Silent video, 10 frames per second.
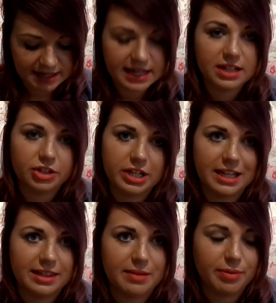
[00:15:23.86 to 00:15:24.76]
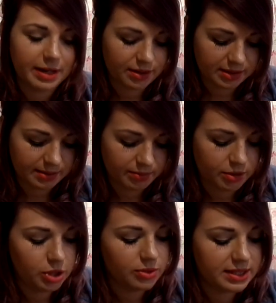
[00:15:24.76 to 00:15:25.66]
each year they bring out some
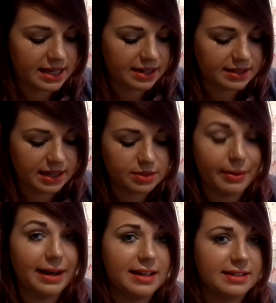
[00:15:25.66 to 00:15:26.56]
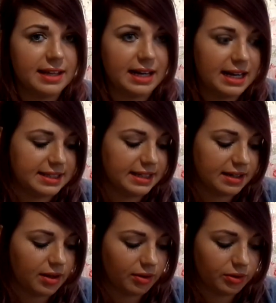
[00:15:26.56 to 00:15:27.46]
new scents as well as their classic
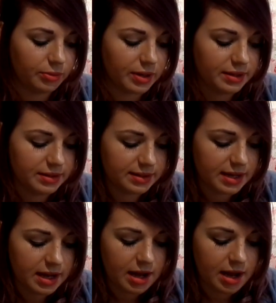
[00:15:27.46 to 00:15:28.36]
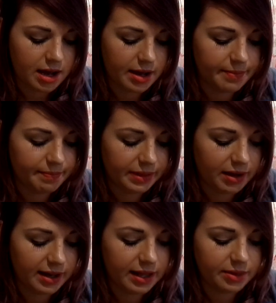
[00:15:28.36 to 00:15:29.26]
old ones.
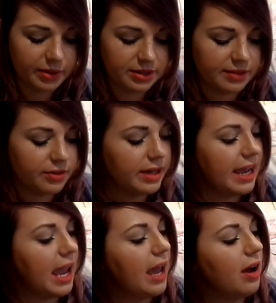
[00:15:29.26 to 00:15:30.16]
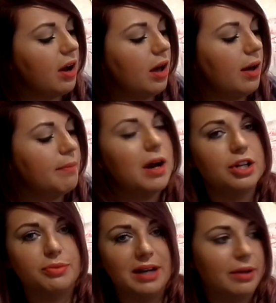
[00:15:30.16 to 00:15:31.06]
The ones I've got here are
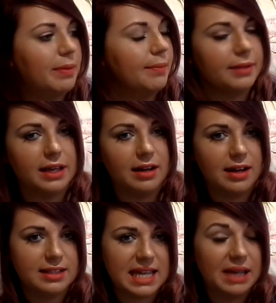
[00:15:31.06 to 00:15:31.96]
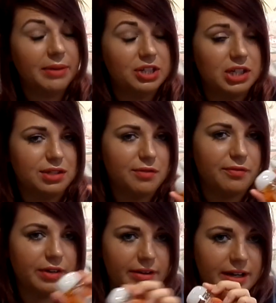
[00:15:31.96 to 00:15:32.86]
Marshmallow Pumpkin Latte, which is
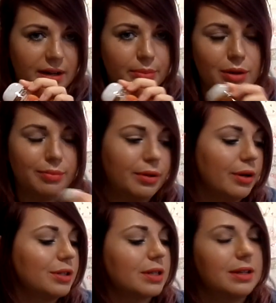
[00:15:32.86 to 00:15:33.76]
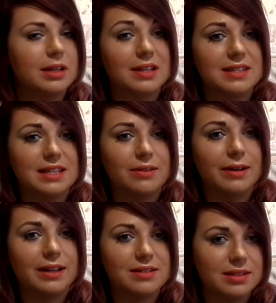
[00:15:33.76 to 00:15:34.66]
very appropriate
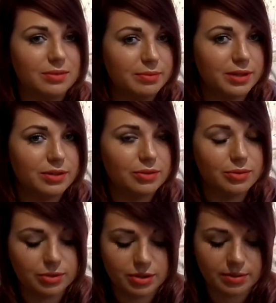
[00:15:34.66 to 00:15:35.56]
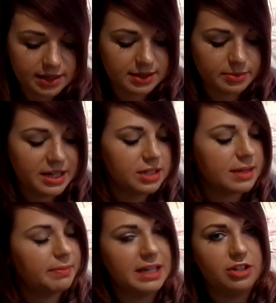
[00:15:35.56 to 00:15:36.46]
considering it is almost autumn, Sweet
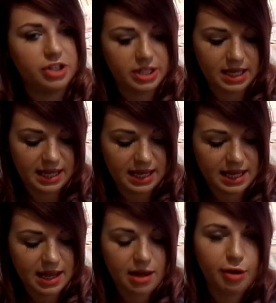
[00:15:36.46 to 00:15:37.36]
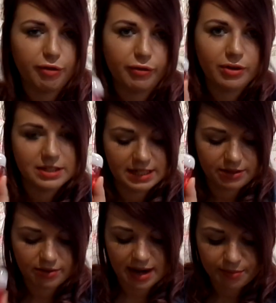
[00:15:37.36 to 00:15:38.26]
Peach Tea, Frosted
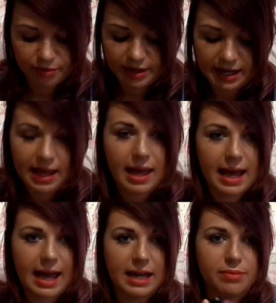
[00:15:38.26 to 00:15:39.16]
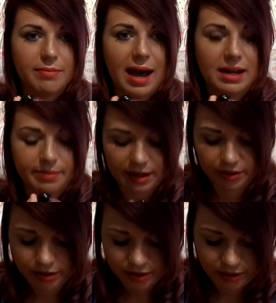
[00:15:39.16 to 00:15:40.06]
Cranberry and Mad
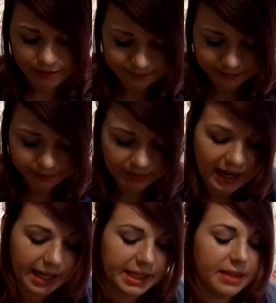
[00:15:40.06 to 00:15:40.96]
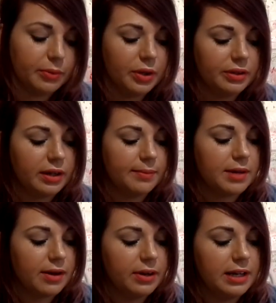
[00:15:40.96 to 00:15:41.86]
About You. And then the one that I'm
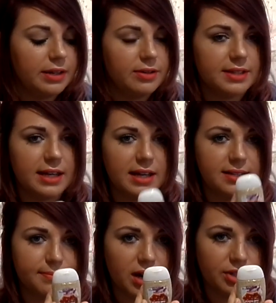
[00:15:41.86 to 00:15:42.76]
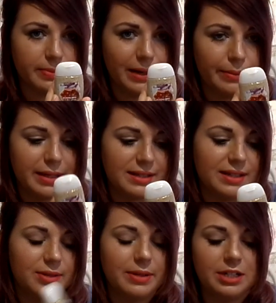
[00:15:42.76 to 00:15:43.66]
currently using is Marshmallow
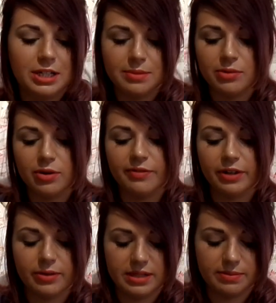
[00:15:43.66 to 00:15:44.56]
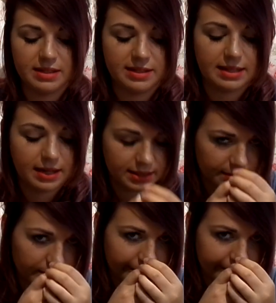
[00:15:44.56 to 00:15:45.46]
Mittens, which is more of a Christmas scent.
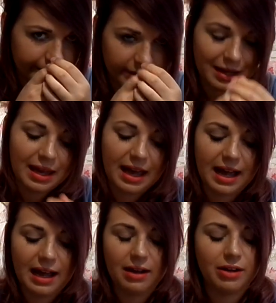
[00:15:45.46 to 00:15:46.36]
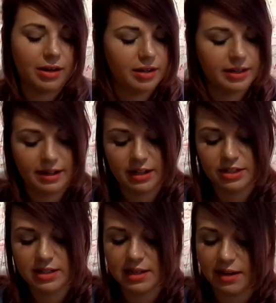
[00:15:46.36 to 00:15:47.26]
Oh, and I
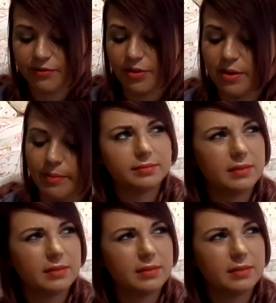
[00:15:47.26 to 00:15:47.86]
just love them.